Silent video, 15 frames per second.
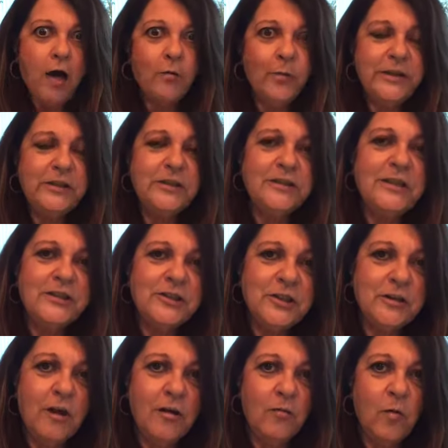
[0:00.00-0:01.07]
We took such a
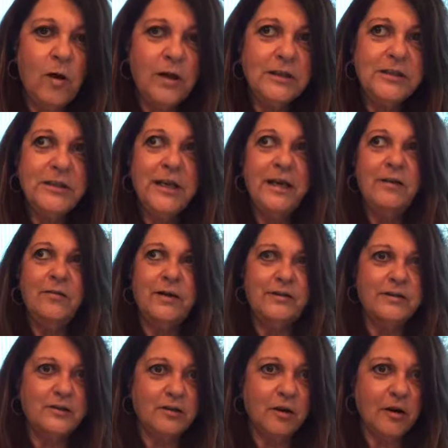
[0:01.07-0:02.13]
long walk today around
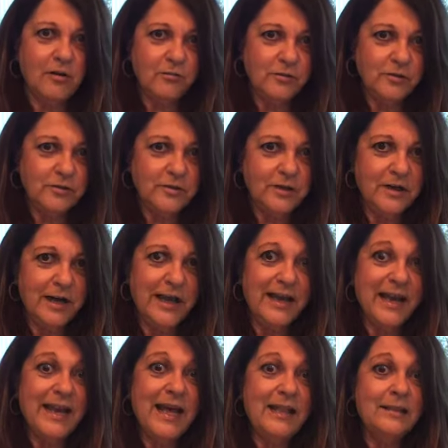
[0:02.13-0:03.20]
this golf resort and
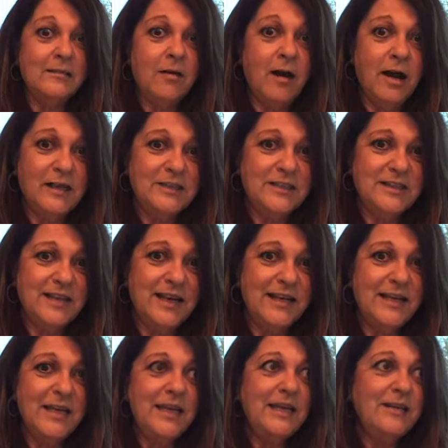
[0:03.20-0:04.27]
I got lost.
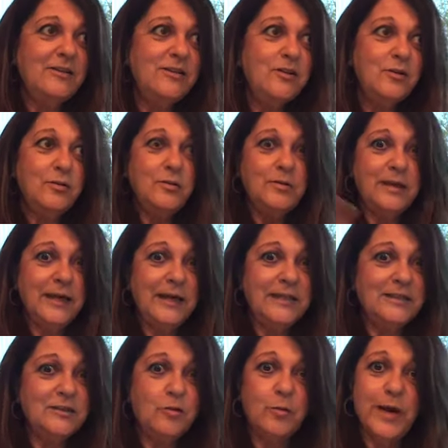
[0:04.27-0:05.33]
And he knew,
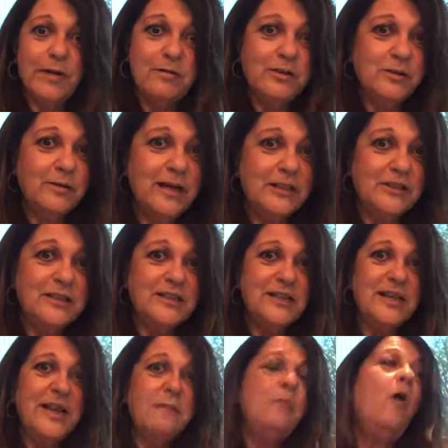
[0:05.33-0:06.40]
he's great with directions
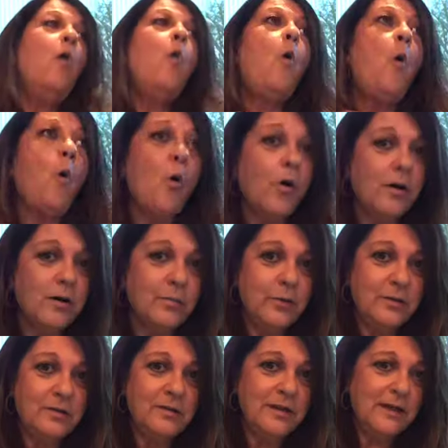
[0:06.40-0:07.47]
and I'm
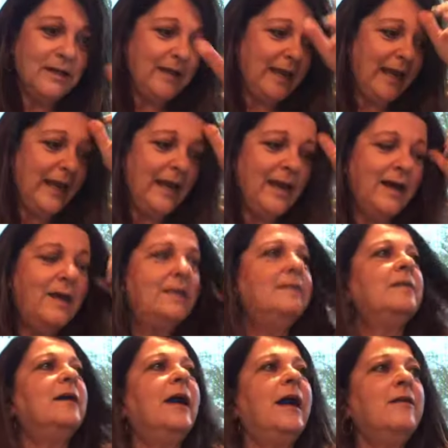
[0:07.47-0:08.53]
horrible. And
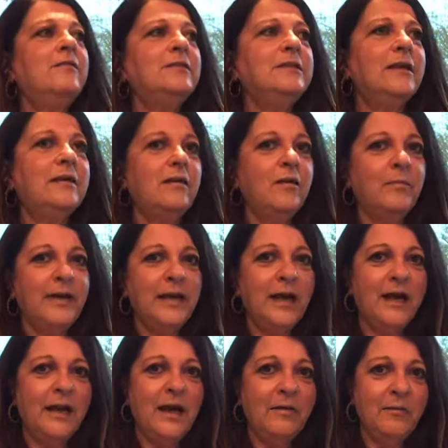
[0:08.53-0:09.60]
I was like, oh my
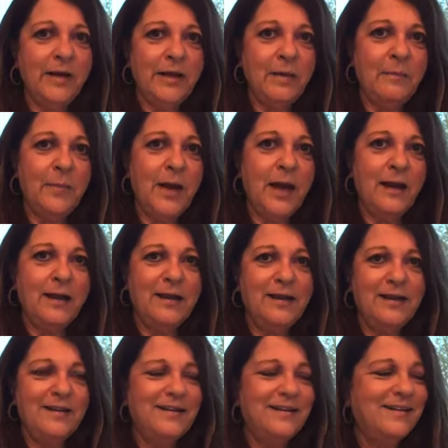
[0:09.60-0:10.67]
God, how do I get back?
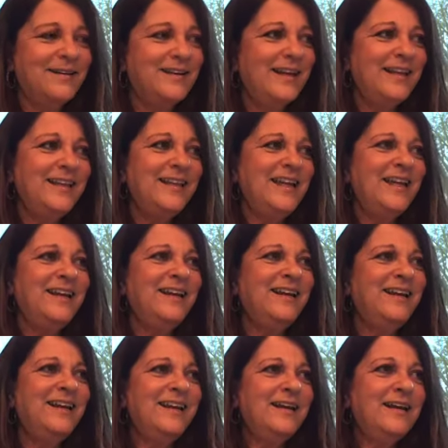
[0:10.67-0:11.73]
And then
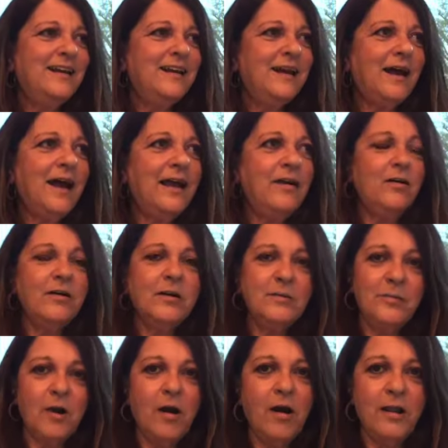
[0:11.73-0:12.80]
I heard
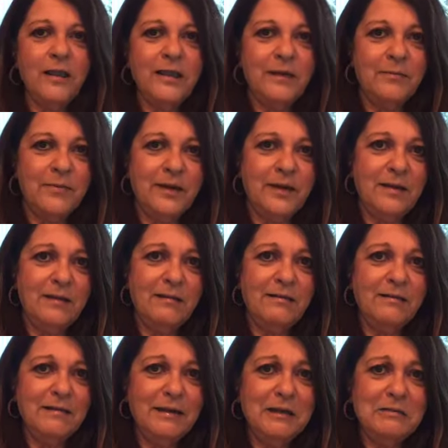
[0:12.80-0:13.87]
him calling me.
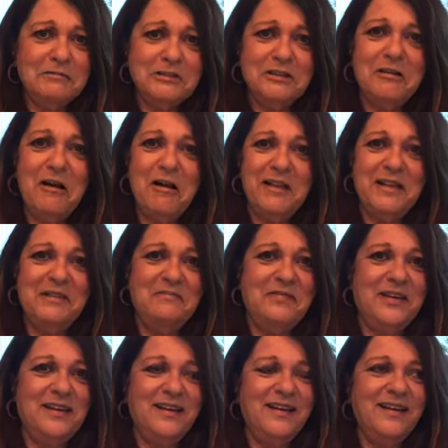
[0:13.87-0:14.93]
He was calling
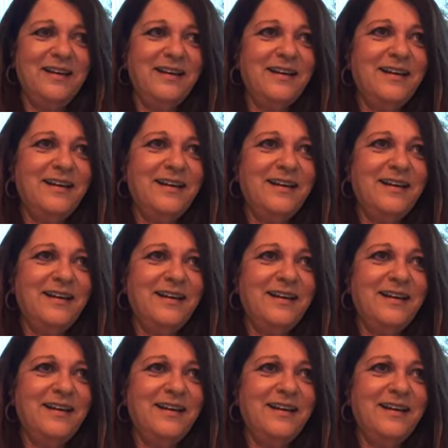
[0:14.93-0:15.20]
me.